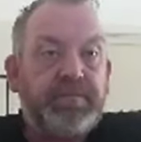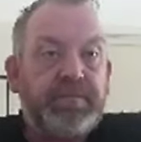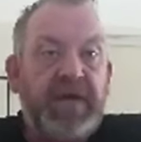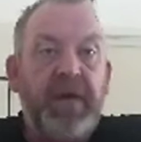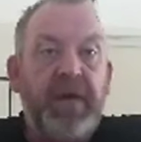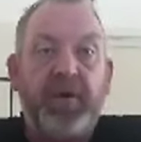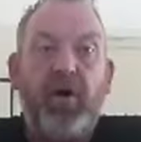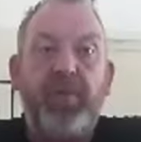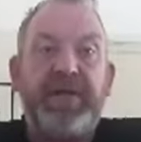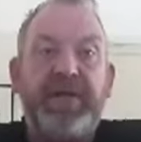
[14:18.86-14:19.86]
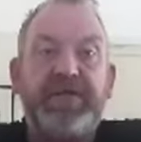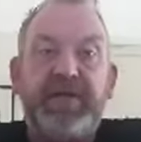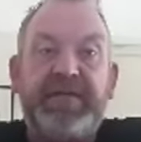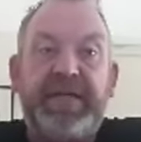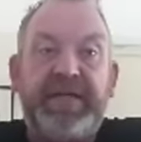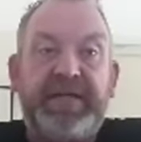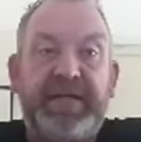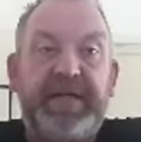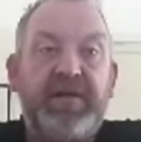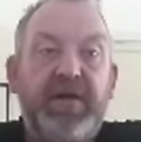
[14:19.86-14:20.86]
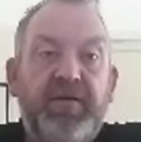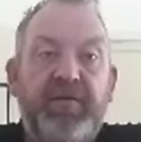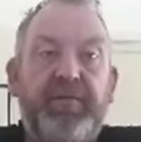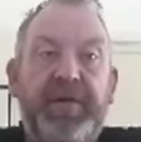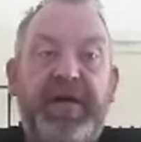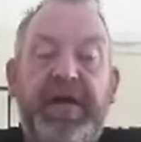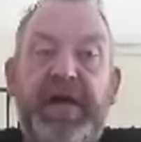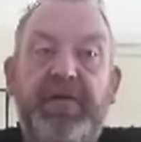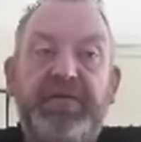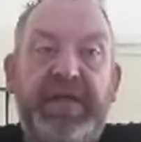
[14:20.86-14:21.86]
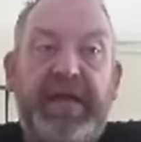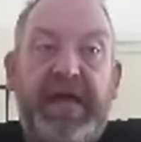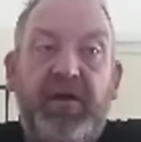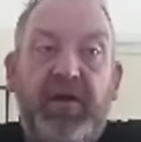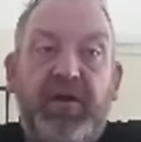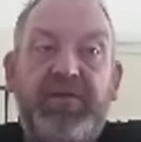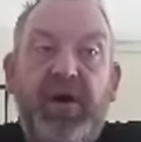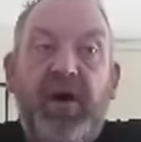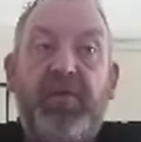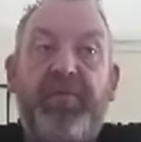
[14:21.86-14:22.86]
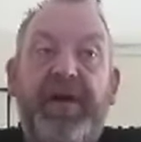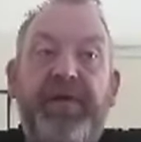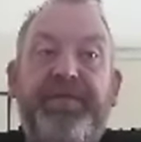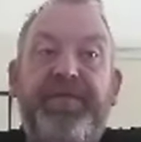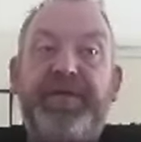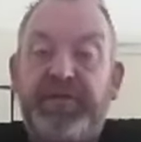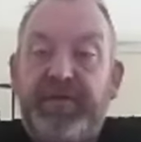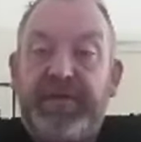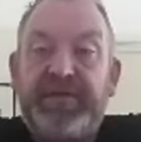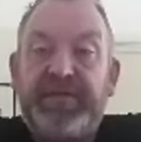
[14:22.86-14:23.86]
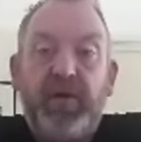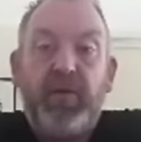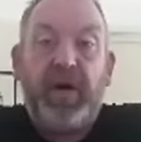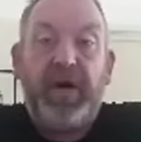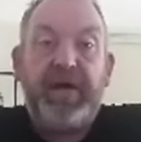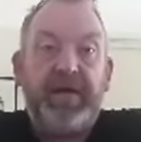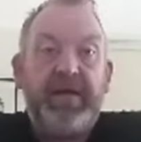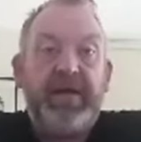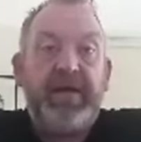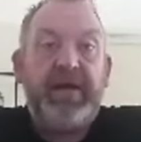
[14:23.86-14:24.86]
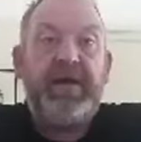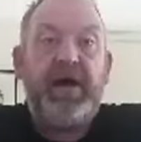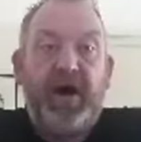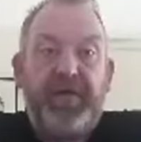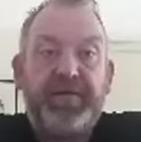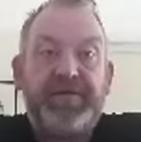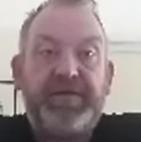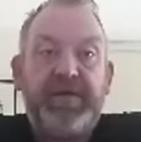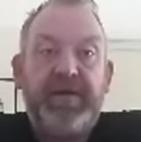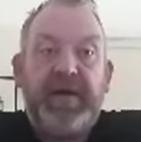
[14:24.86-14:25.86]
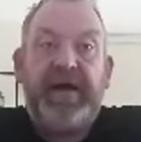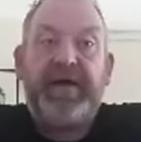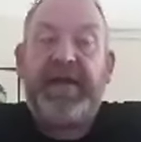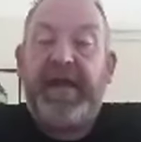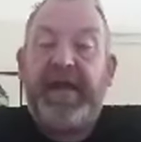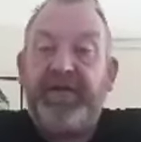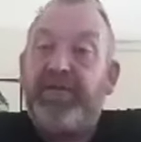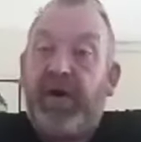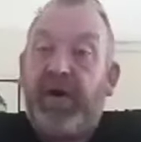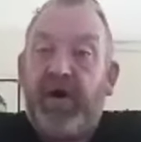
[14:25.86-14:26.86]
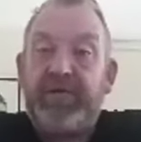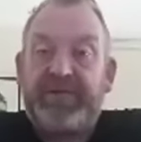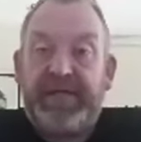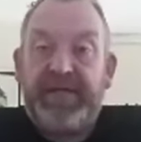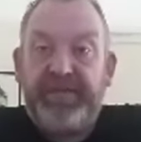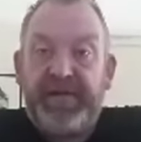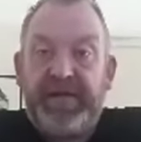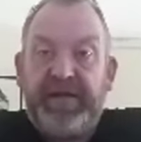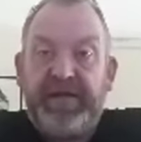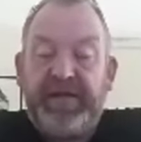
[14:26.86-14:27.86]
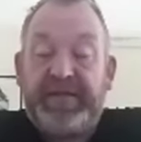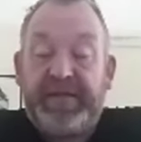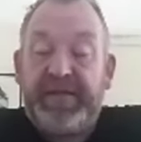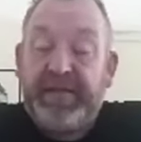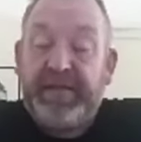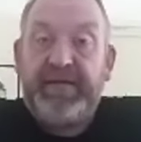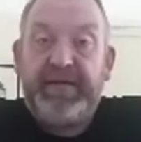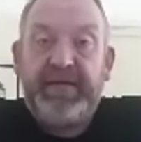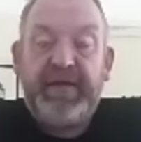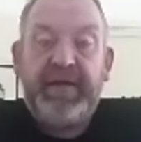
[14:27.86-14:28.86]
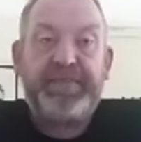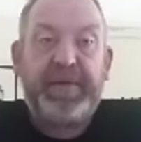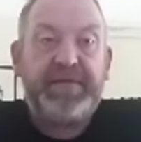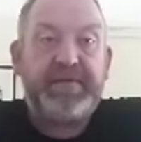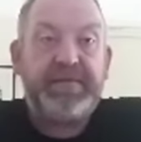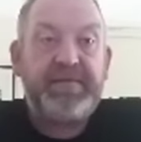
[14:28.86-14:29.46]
A prohibition on TDs from being housing landlords or beneficiaries while in office, and an end to all TD expenses.